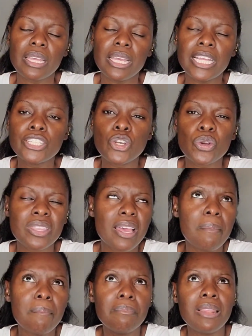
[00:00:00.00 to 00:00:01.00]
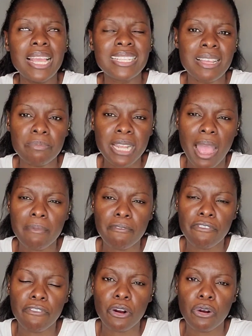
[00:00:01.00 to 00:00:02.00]
it took them like some time
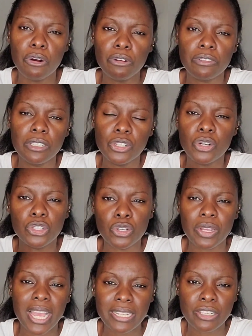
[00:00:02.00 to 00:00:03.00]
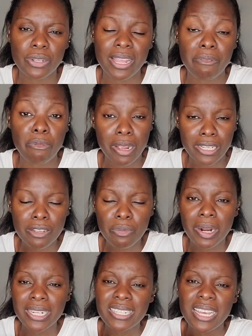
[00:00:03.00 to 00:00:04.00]
for, to get to the
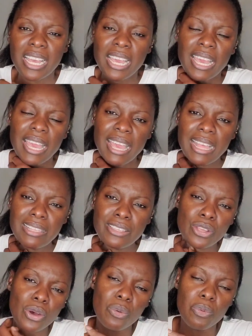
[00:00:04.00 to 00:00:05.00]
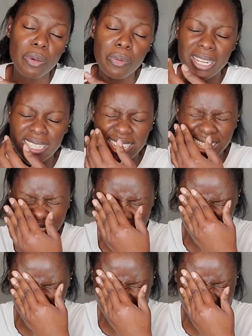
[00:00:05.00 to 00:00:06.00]
restaurant. And so we were just
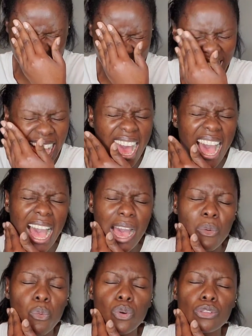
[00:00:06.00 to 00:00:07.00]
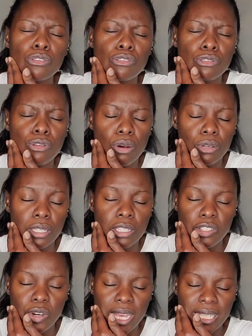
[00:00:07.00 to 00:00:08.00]
there. Like, I was so
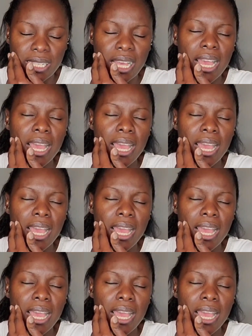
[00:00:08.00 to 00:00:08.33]
stressed.